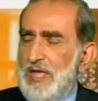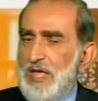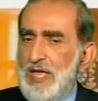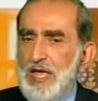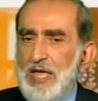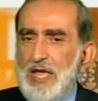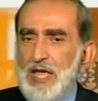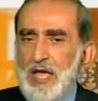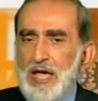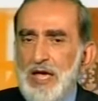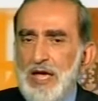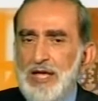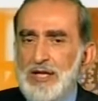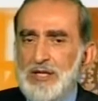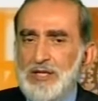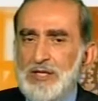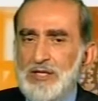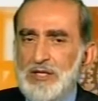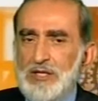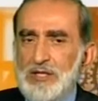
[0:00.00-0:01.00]
Right.
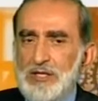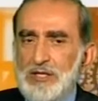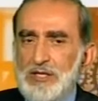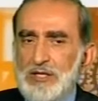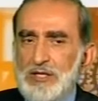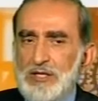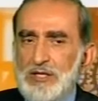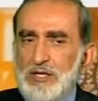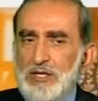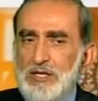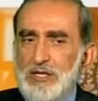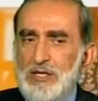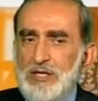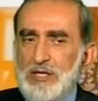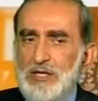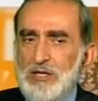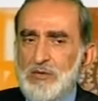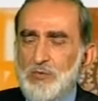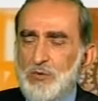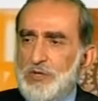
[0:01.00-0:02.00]
And
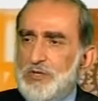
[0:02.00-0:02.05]
he